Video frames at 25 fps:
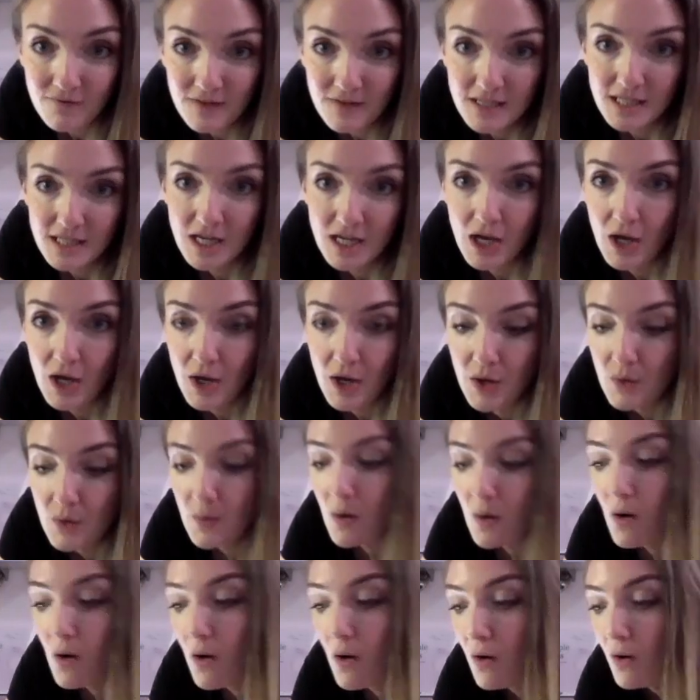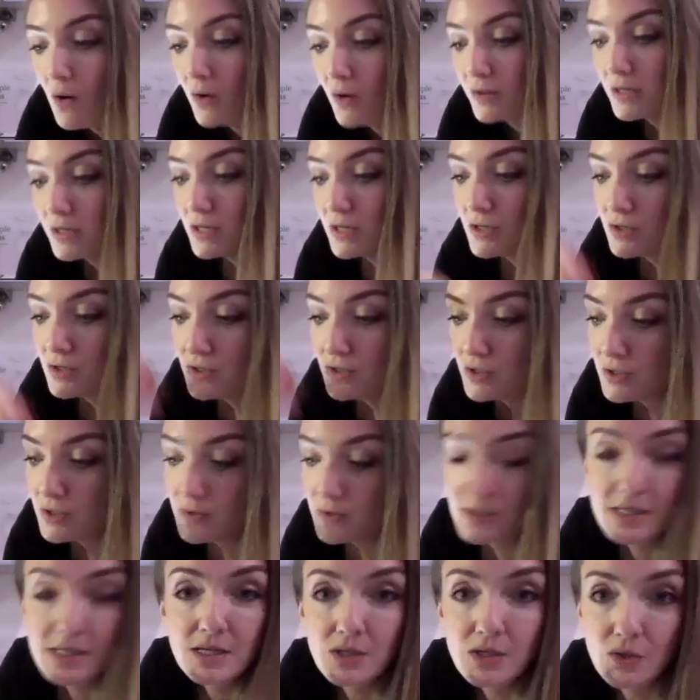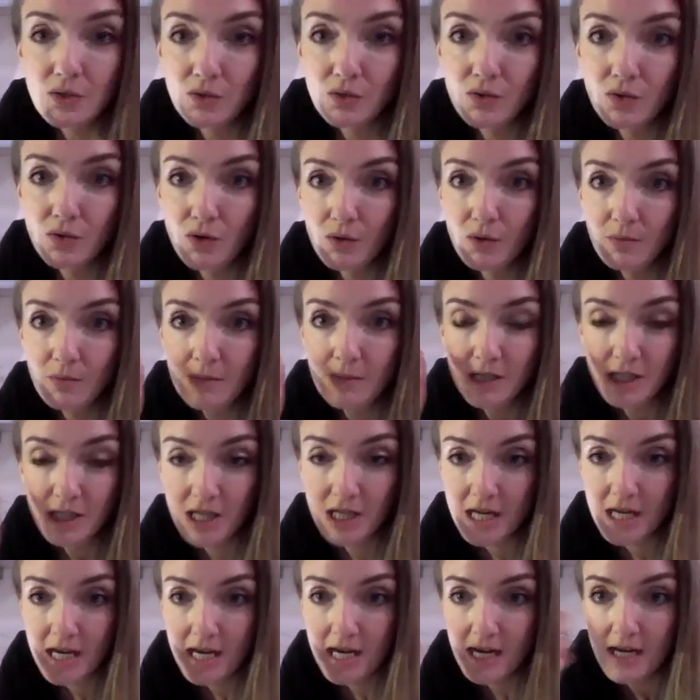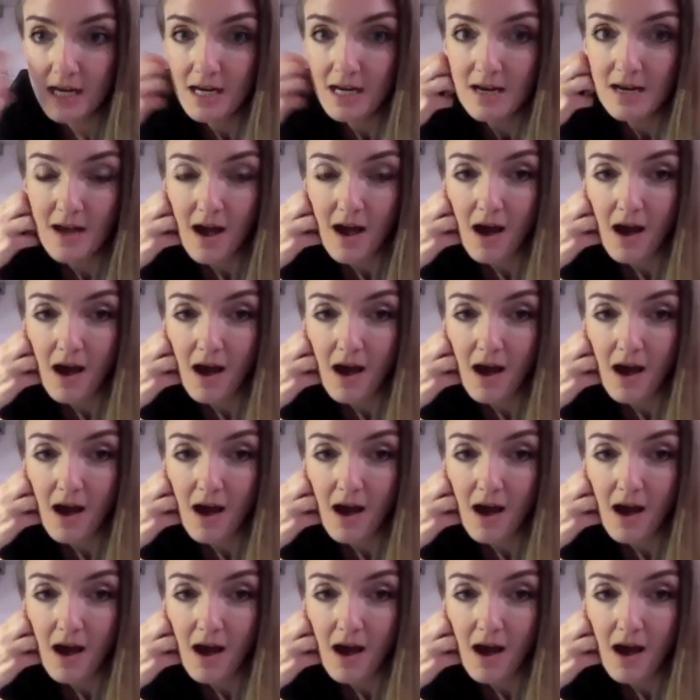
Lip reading: video on using your machine